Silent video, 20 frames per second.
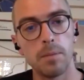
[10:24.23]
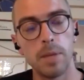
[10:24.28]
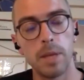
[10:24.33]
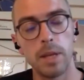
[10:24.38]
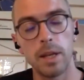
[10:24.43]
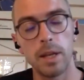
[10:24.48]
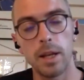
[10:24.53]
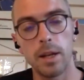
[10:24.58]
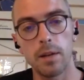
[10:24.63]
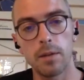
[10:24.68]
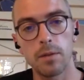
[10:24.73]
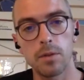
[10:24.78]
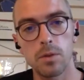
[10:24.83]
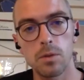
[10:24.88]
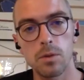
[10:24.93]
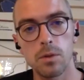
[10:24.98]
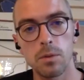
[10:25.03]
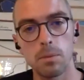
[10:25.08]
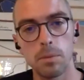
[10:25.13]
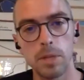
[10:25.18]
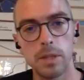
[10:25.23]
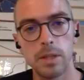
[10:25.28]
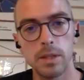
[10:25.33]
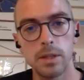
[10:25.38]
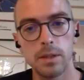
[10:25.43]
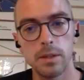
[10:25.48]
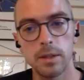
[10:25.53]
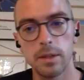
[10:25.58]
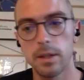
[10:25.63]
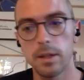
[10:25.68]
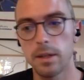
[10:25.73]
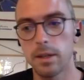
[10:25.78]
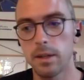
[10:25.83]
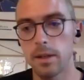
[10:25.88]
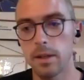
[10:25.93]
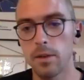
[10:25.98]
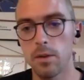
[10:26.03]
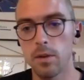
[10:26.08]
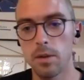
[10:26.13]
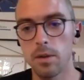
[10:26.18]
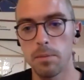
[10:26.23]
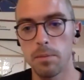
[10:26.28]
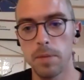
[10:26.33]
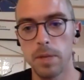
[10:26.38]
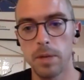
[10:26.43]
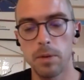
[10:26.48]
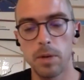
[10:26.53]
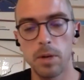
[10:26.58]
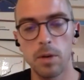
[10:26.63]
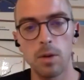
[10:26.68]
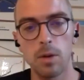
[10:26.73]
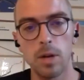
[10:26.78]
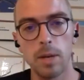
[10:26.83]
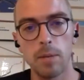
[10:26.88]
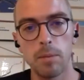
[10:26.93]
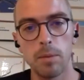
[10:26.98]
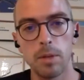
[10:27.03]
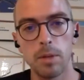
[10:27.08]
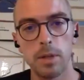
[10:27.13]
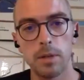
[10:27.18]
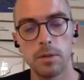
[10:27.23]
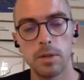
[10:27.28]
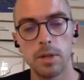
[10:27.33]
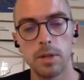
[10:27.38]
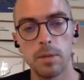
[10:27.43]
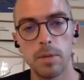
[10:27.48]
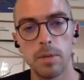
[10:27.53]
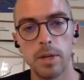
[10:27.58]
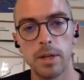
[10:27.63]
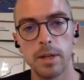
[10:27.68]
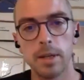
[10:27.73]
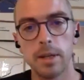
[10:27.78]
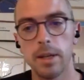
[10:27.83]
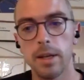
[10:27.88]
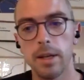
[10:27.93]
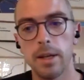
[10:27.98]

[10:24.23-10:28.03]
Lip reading: being head of social media and on a big record label here in Denmark.